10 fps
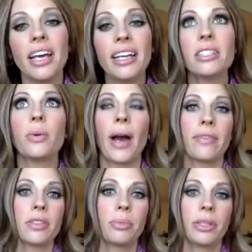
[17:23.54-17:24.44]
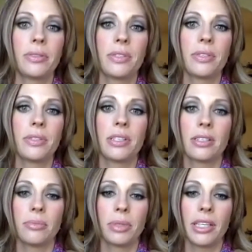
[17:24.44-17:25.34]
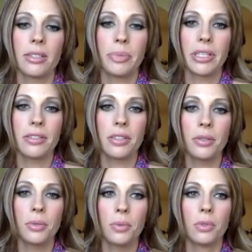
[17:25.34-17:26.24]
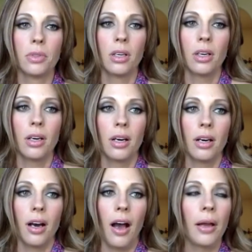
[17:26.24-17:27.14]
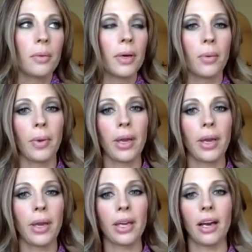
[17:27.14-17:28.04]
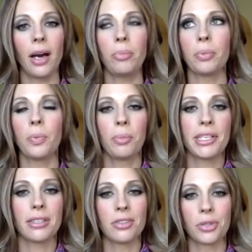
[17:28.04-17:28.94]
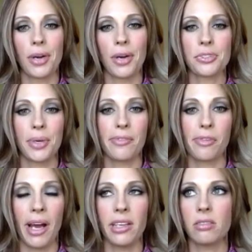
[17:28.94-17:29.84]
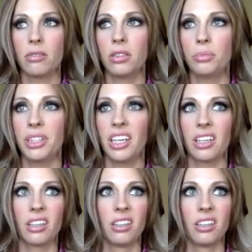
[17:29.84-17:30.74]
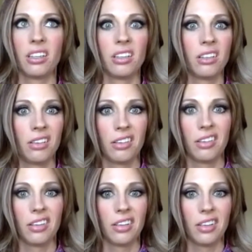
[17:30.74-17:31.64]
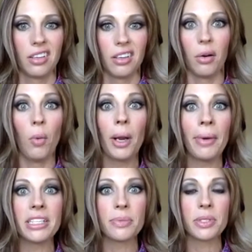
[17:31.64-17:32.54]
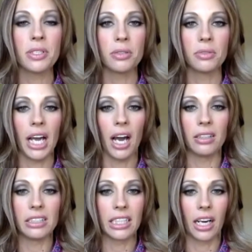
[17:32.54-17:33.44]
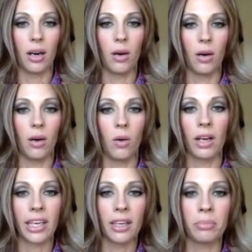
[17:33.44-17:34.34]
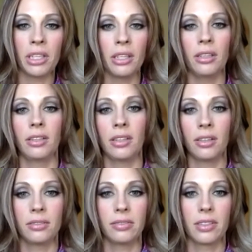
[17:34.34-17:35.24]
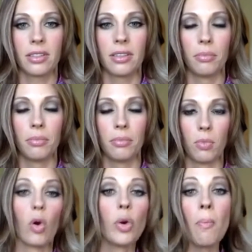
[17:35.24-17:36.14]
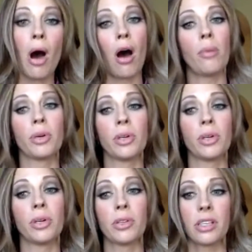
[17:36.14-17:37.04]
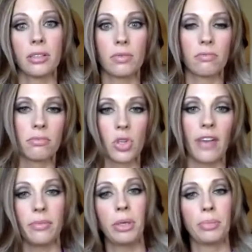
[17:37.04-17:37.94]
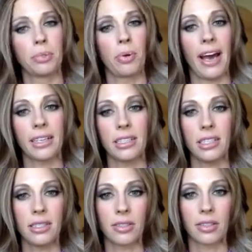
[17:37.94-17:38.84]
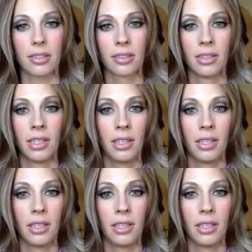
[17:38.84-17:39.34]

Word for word: it is. You have to put those things in place because you. I don't want to wake up when my sons are graduating from high school and be like, "Who am I? What am I supposed to do now? Like, yeah. oh, I can't be, you know, the room mom or the driving people to practice or